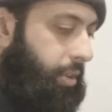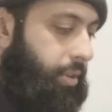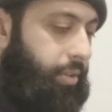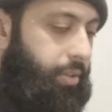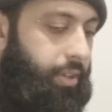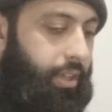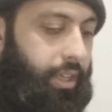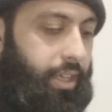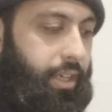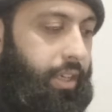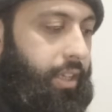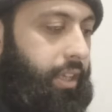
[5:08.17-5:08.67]
that
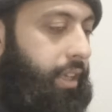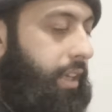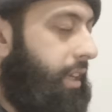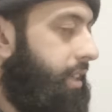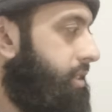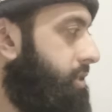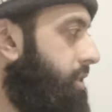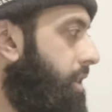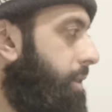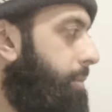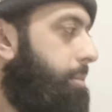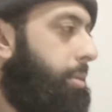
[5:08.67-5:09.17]
going down here
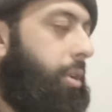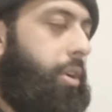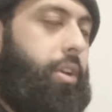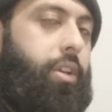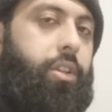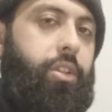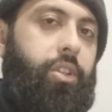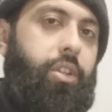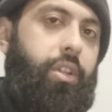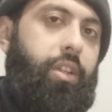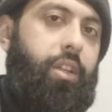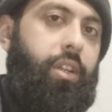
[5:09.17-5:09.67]
has got a
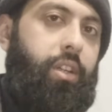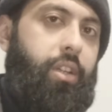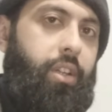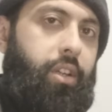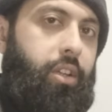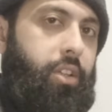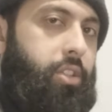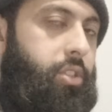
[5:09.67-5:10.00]
blockage in it.